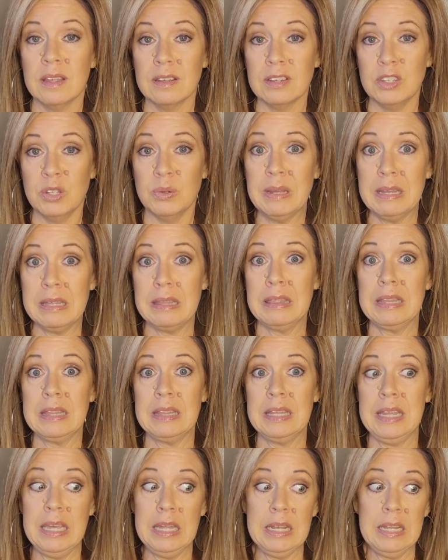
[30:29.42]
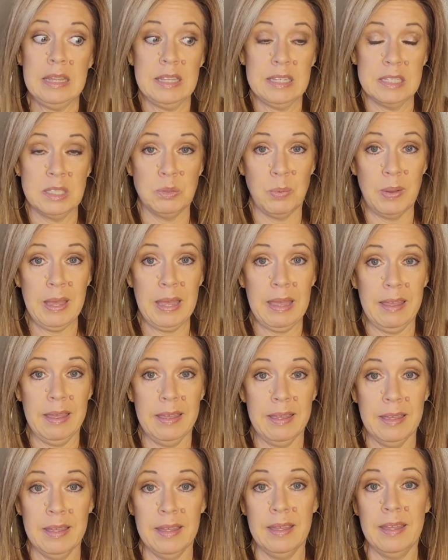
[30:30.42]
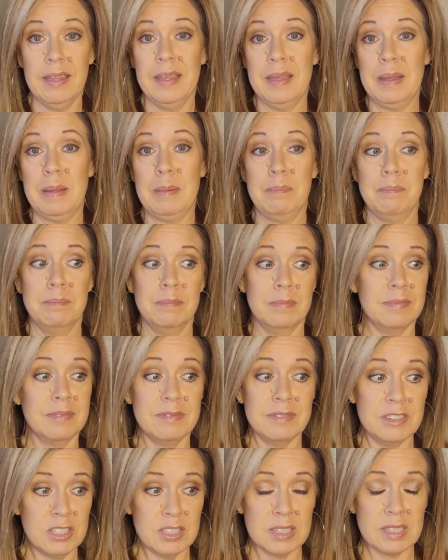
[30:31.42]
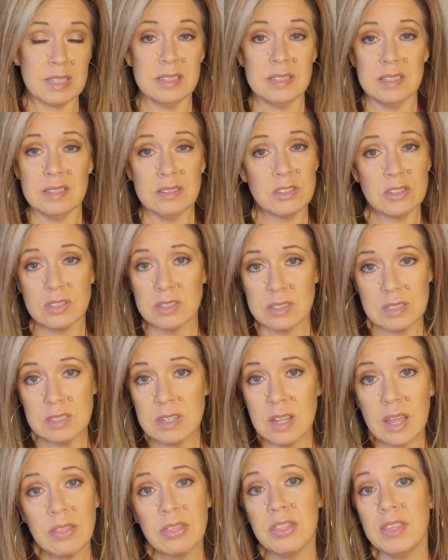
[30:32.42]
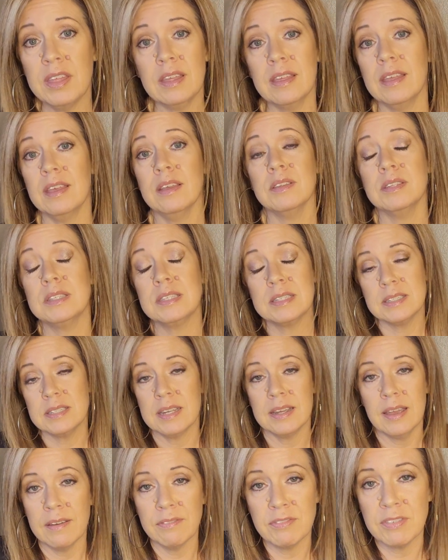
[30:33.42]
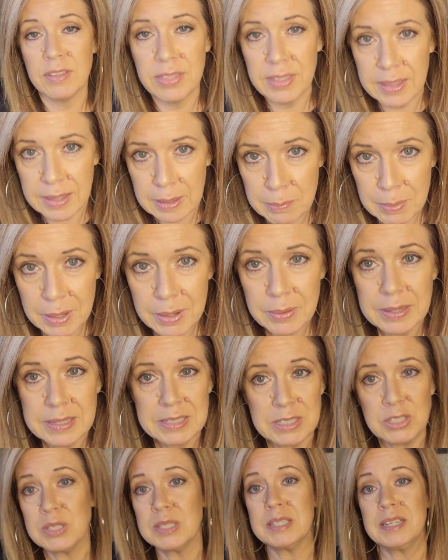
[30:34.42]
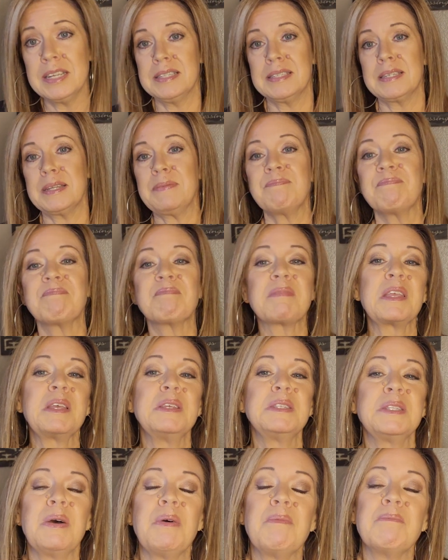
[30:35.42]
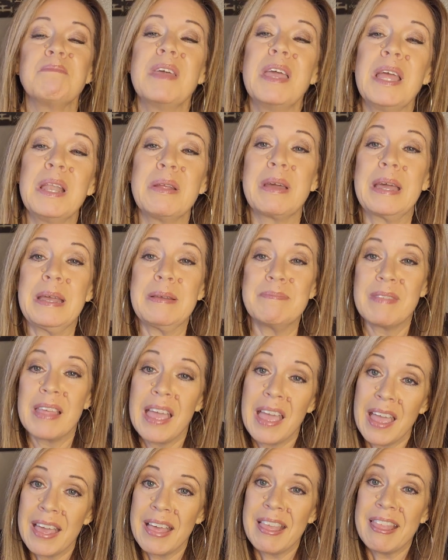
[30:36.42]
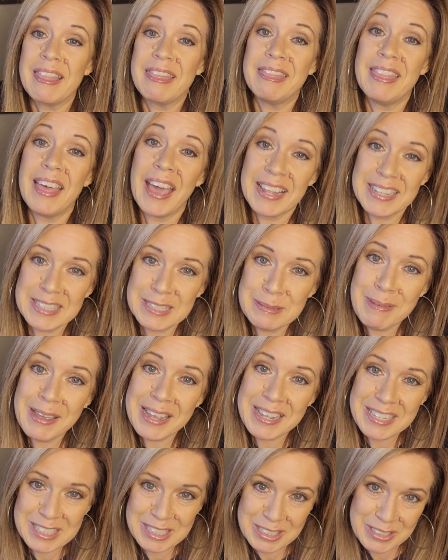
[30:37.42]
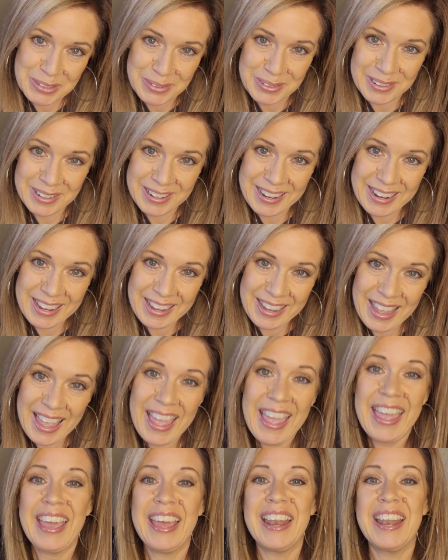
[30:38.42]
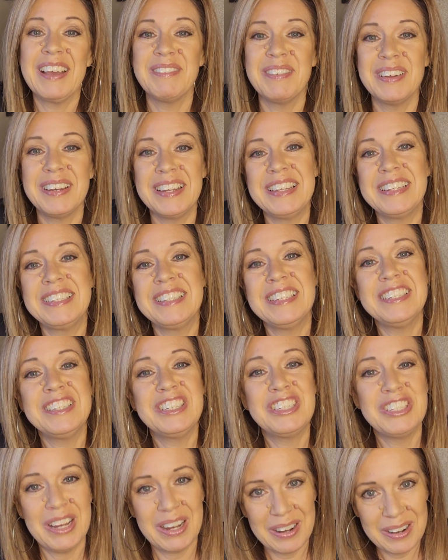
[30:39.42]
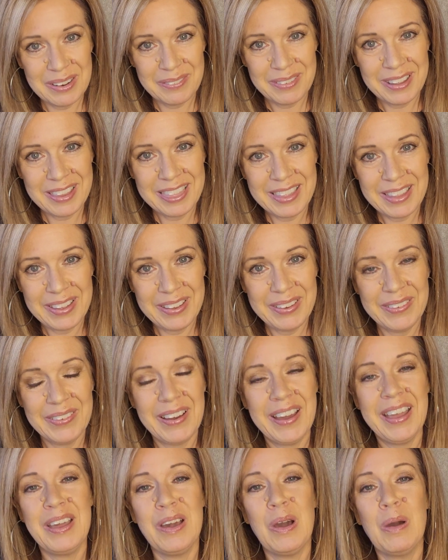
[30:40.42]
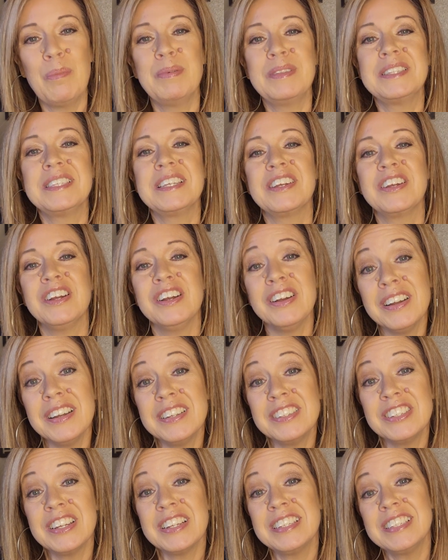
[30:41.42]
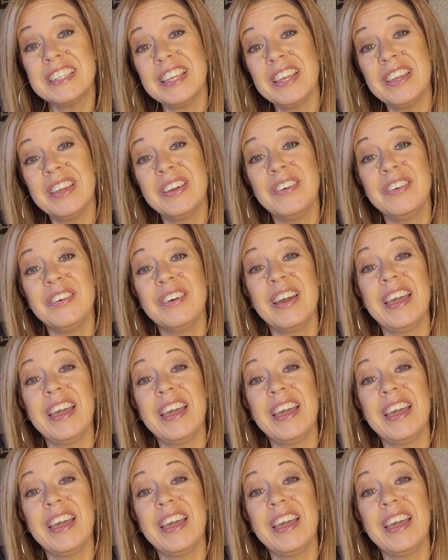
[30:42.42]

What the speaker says: eating this way, just because there's just nothing else to have to think about. It's just easy. So anyway, that's my story, and I wanted to share it with you. I hope it's encouraging to you,